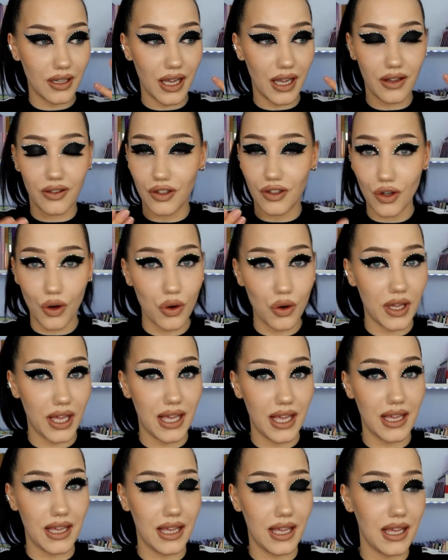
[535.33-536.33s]
is not
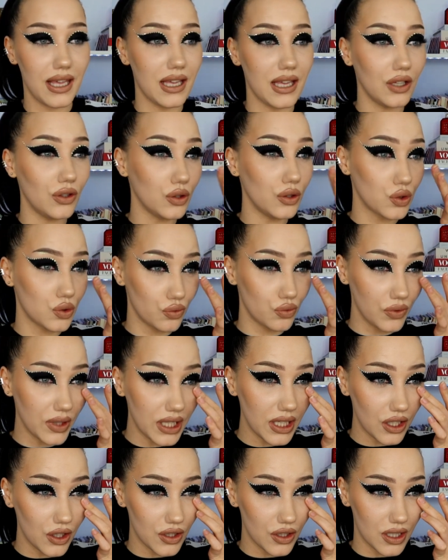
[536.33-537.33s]
cakey, looks
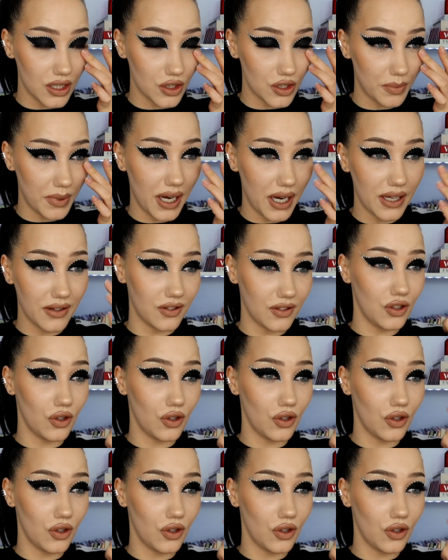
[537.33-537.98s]
really good under my eyes,